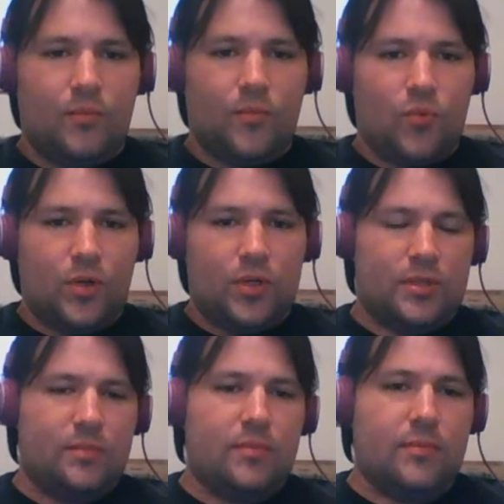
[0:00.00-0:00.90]
Which
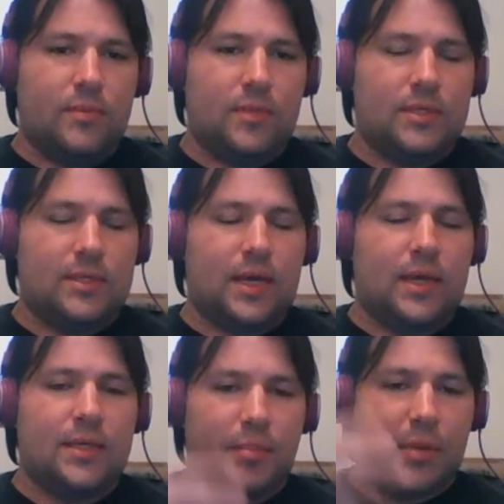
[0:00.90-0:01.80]
is, the
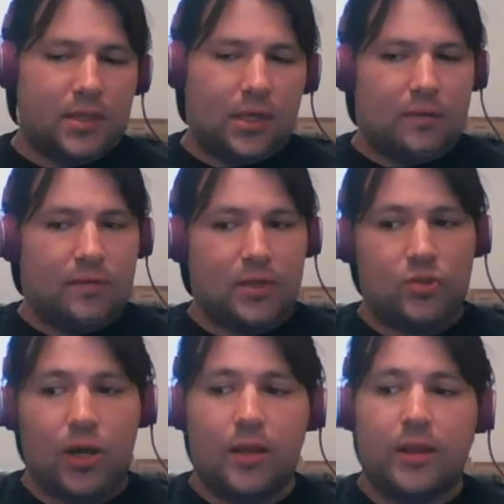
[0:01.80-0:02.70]
design is based off of a
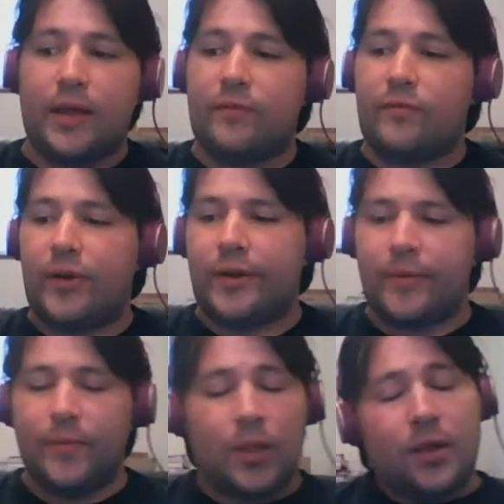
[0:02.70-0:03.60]
Troc light
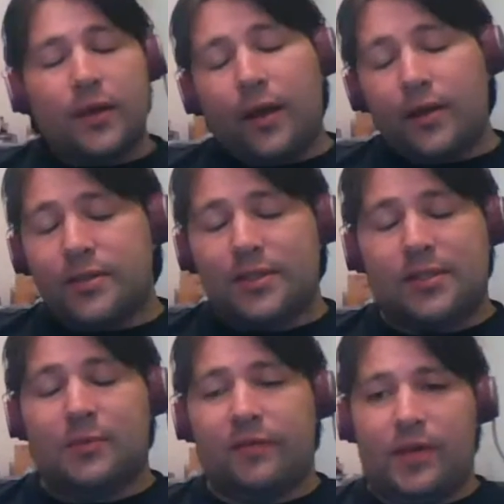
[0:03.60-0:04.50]
freighter, because it's
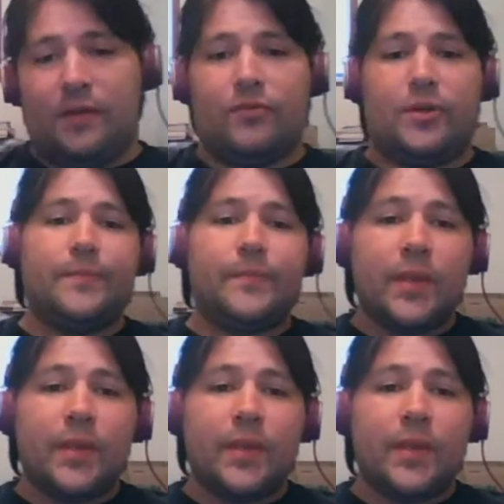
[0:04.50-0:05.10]
my favorite.